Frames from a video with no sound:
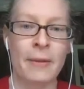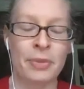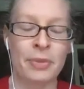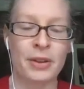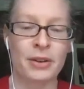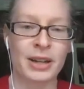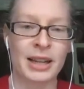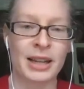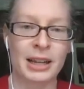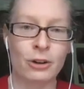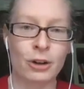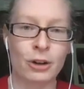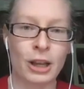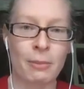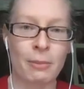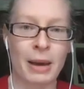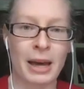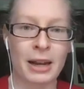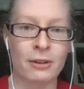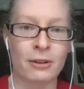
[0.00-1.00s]
They're hearing
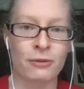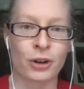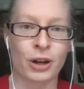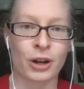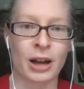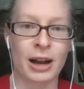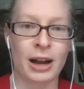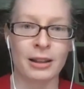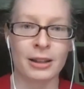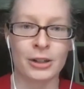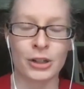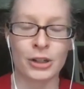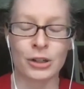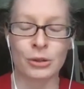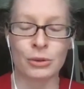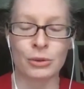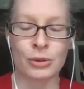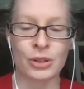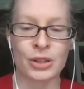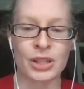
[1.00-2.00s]
about it for college
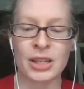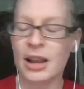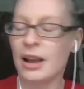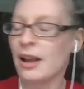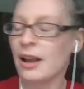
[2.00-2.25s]
students.